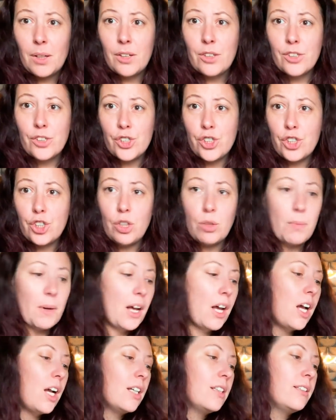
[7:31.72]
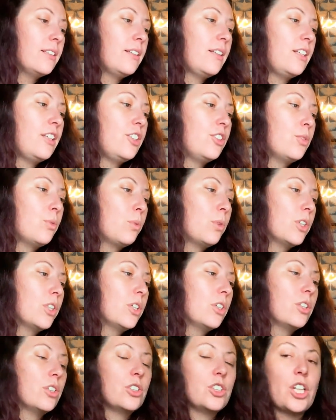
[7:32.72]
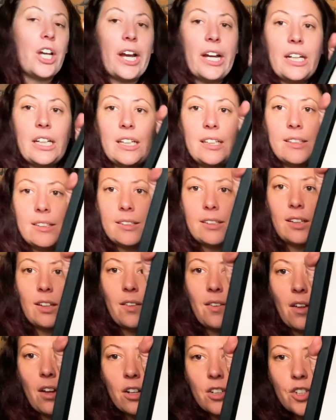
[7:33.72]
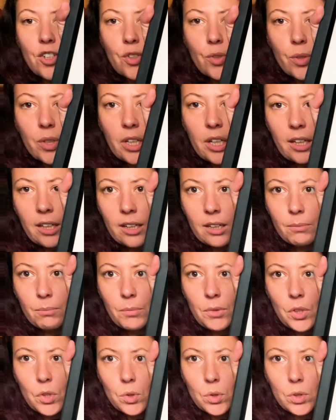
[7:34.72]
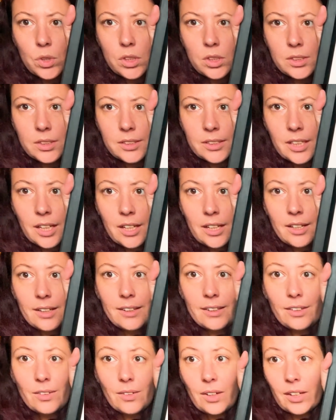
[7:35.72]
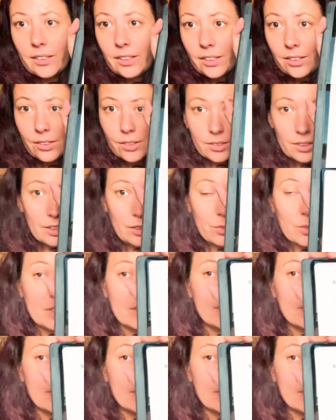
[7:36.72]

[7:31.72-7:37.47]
shoe box. These were Chinese laundry mules. You guys, I sold these for